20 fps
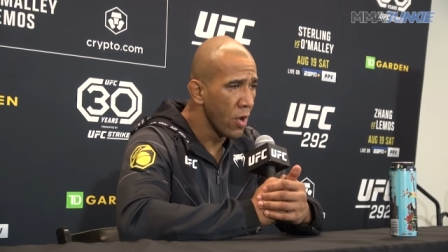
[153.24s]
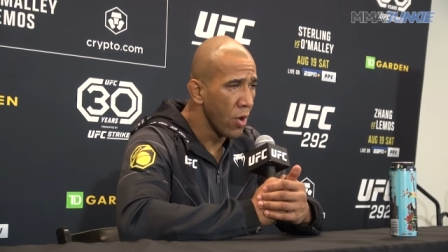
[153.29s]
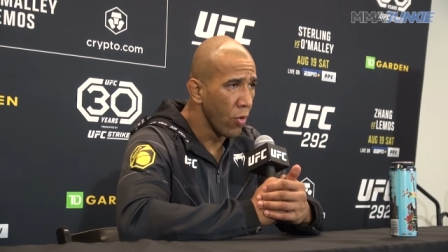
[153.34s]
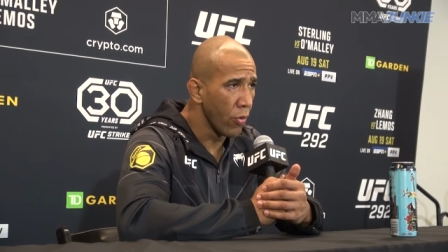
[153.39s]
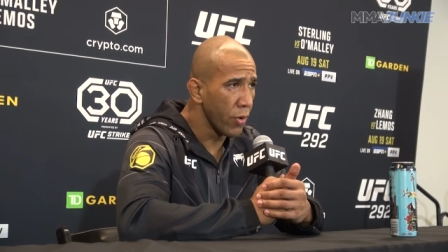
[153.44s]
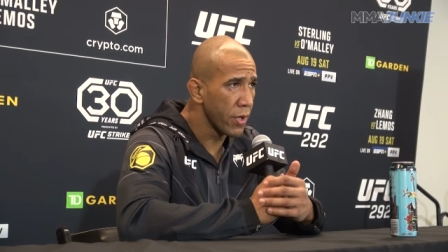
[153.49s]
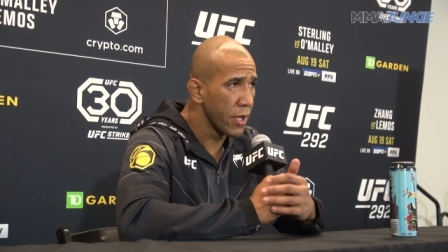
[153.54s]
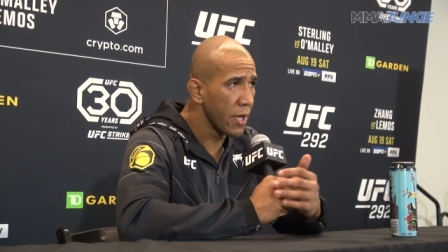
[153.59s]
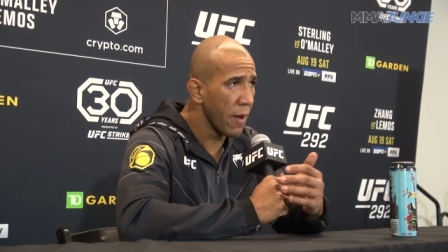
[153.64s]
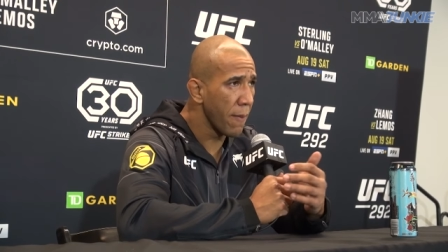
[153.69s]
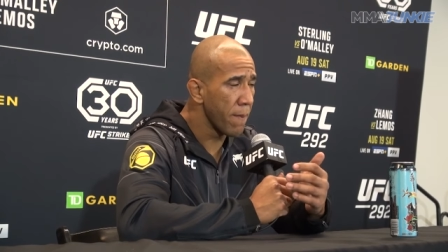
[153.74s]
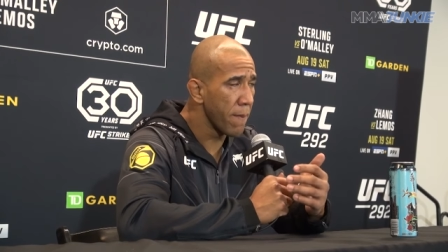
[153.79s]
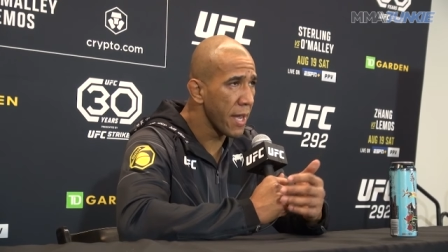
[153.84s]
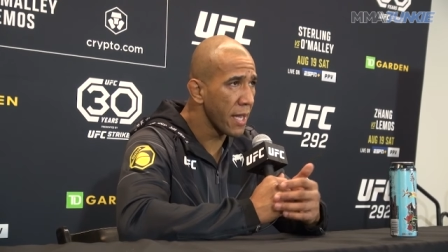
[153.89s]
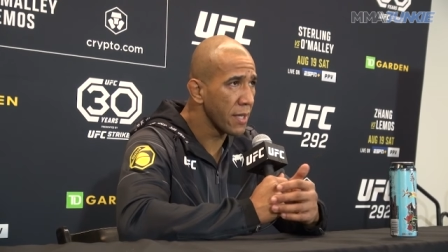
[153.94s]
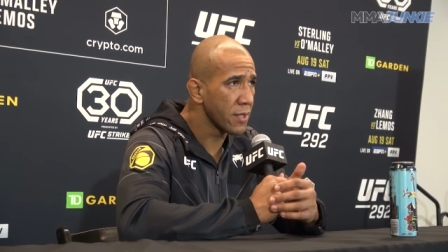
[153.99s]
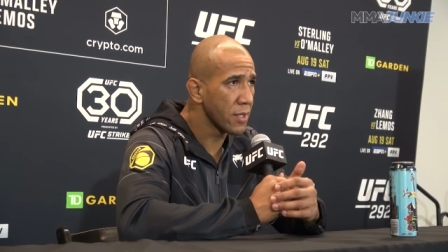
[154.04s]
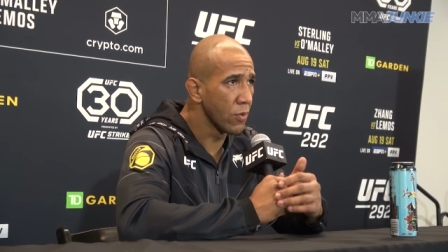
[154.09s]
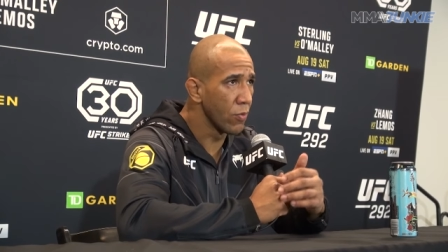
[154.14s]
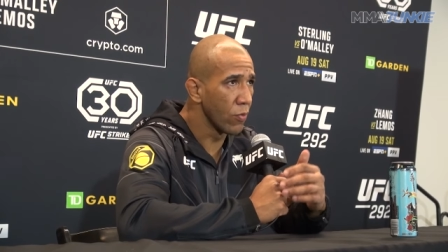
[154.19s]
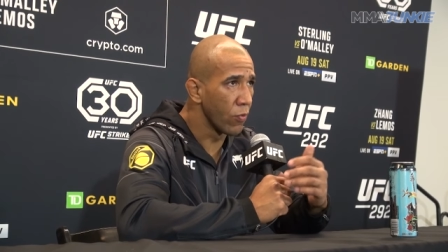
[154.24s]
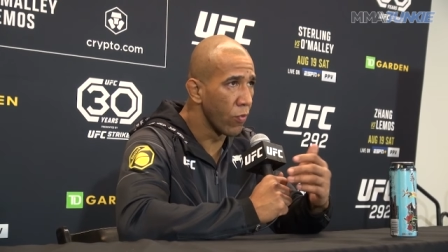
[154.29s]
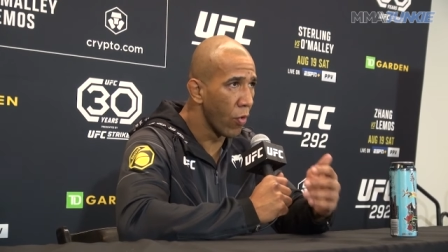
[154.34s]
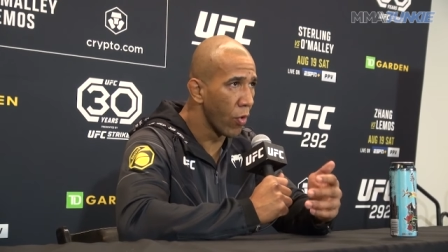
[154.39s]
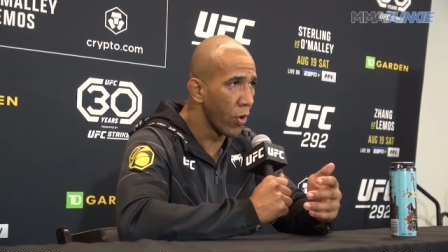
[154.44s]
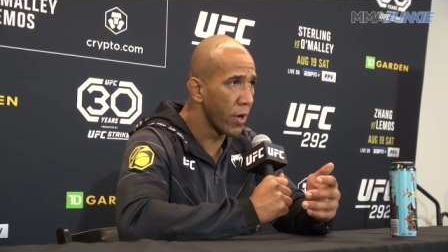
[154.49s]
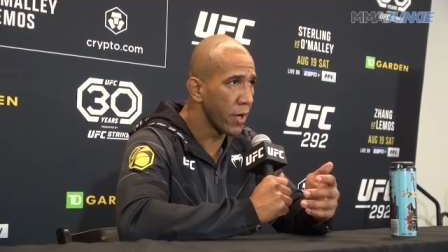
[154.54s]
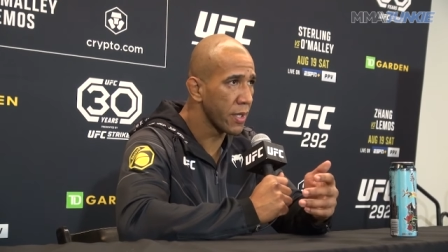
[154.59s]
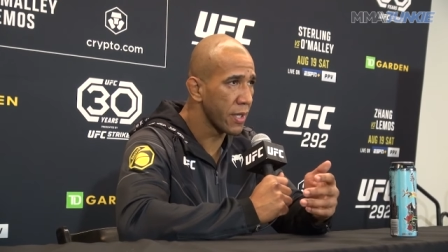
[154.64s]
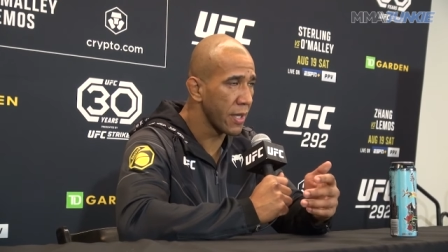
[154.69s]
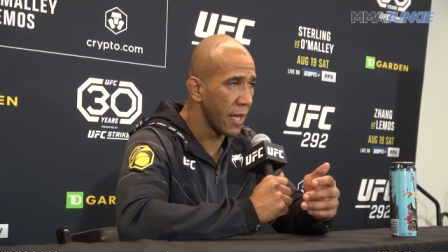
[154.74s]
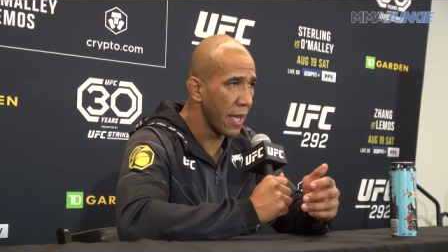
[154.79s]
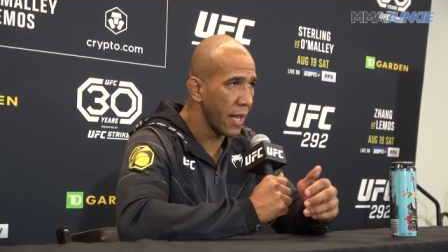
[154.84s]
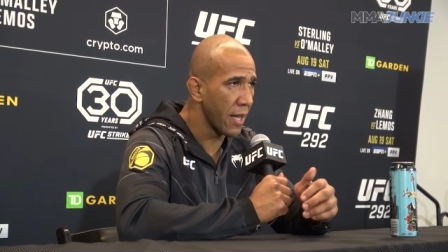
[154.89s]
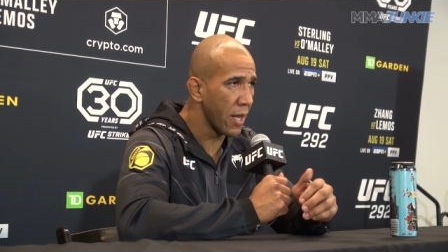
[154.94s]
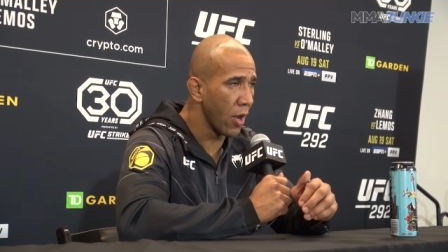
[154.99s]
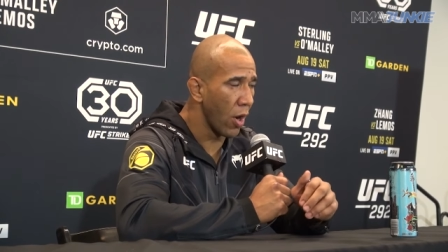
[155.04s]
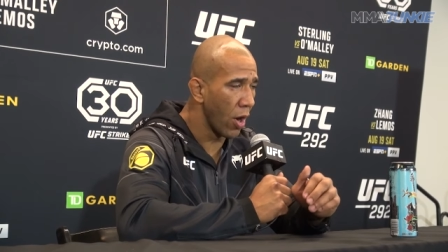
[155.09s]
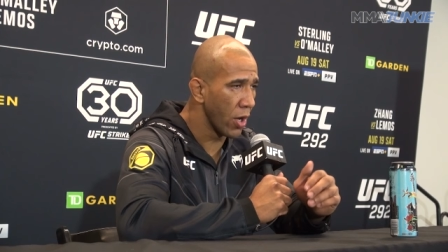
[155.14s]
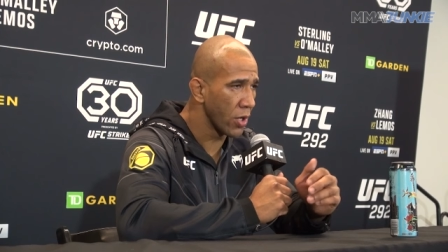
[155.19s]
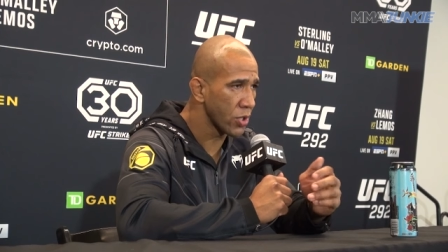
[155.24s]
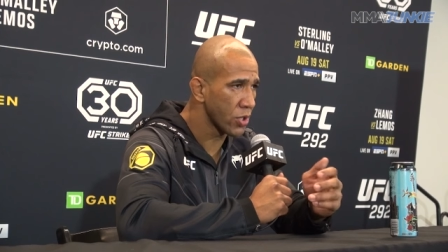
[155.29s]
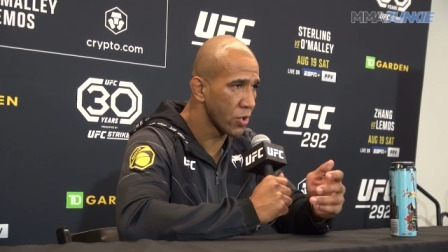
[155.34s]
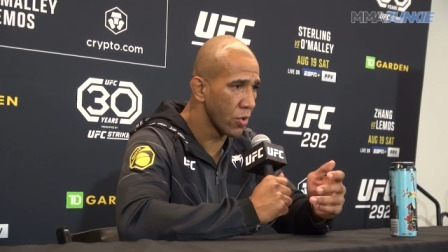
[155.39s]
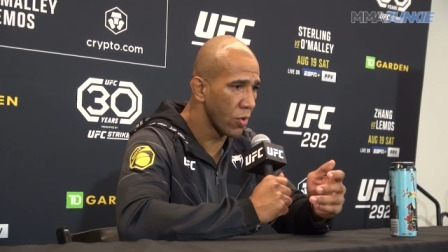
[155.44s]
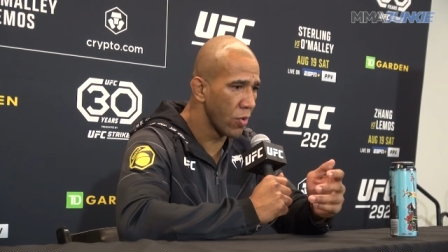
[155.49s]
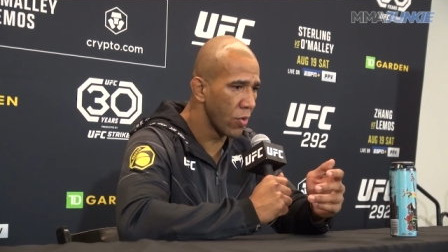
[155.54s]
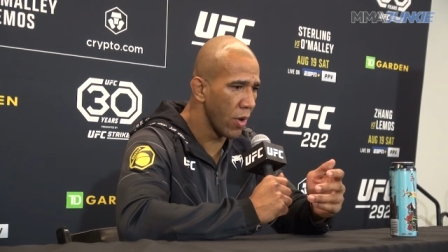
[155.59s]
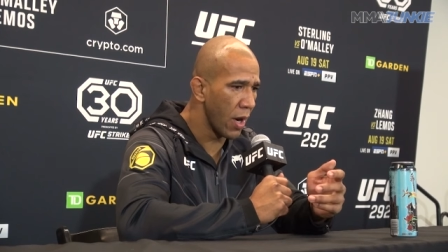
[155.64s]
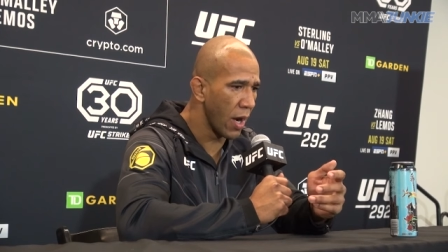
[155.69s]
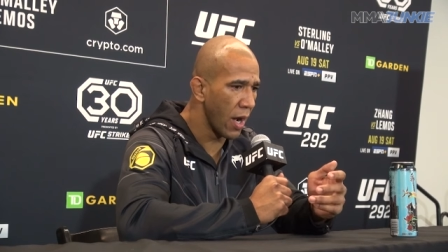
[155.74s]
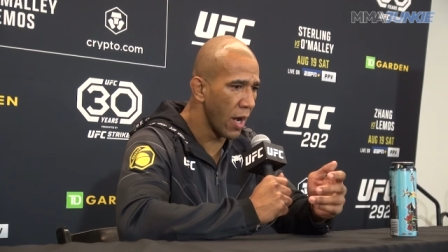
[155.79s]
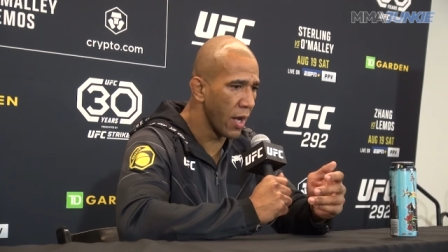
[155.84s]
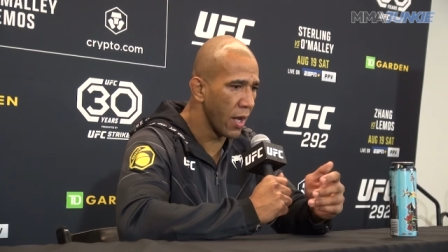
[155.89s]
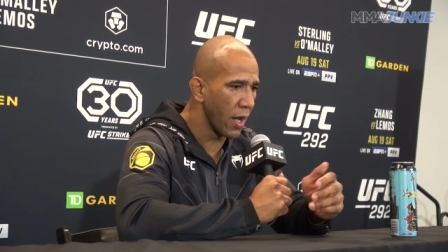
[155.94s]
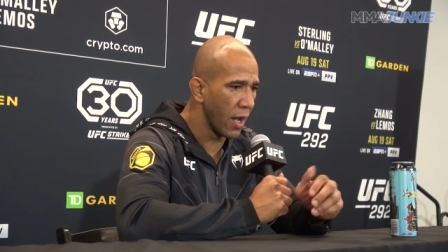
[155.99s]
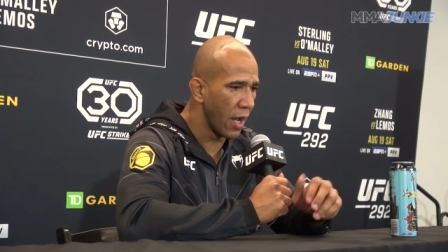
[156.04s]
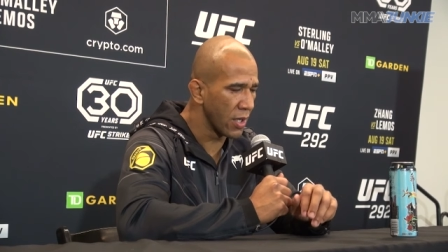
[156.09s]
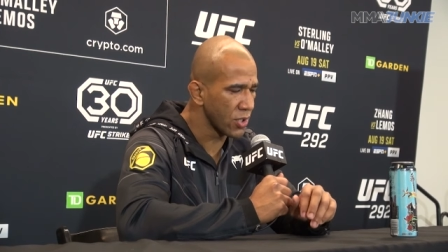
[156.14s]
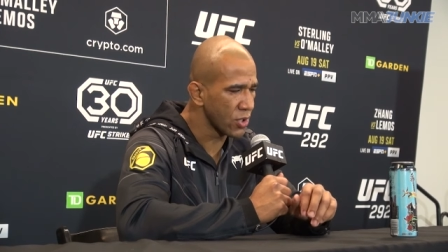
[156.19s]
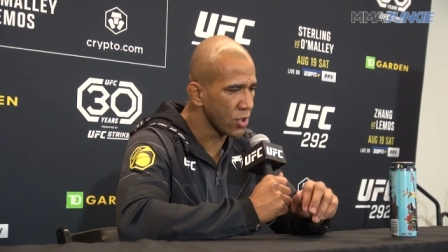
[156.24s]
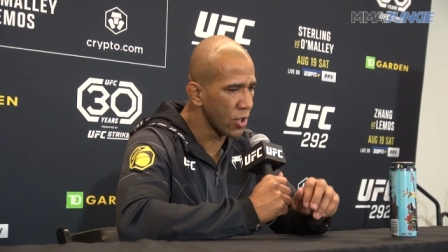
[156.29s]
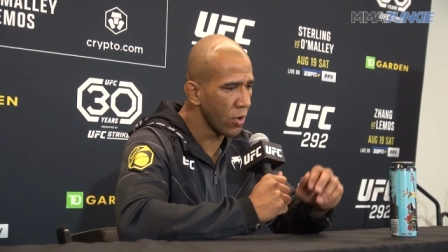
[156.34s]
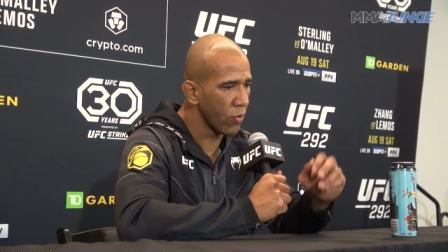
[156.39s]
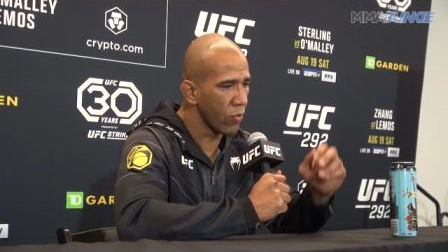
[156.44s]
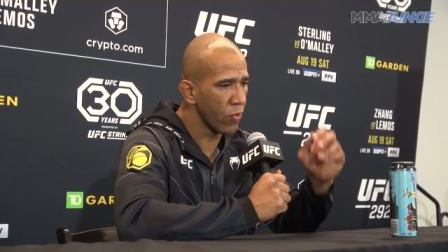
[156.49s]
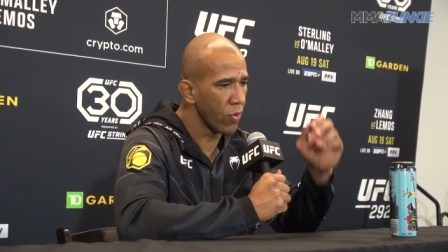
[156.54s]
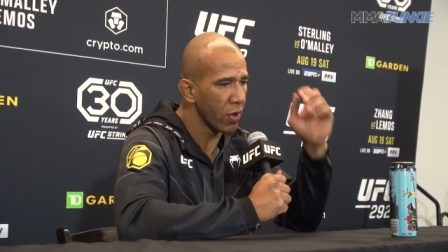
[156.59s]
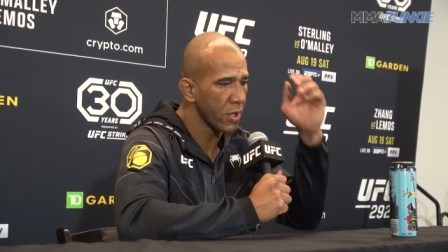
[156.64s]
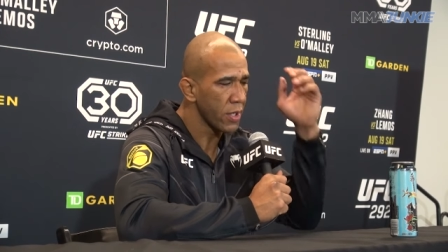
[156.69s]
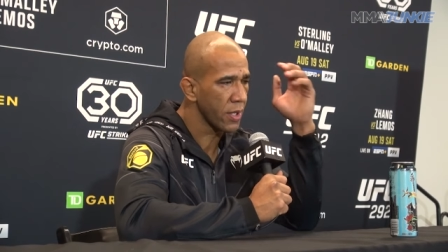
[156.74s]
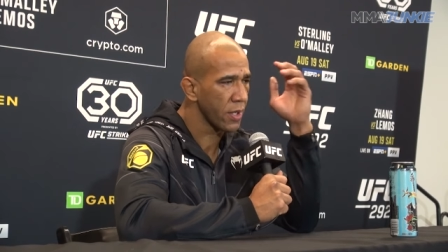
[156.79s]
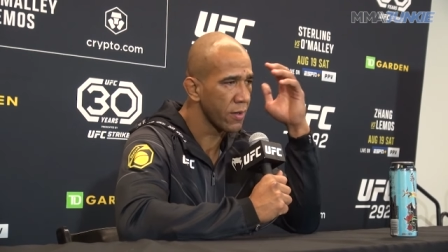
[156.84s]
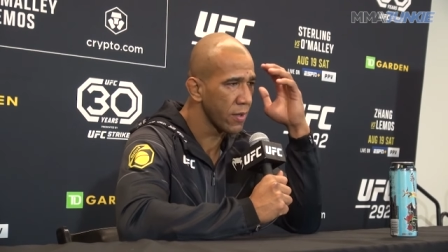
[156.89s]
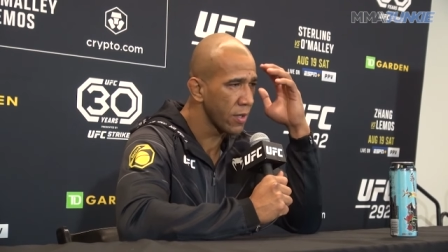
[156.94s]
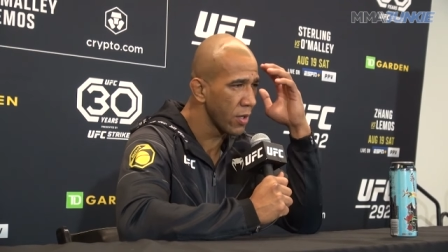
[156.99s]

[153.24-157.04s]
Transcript: We did amazing work. And also, I started working,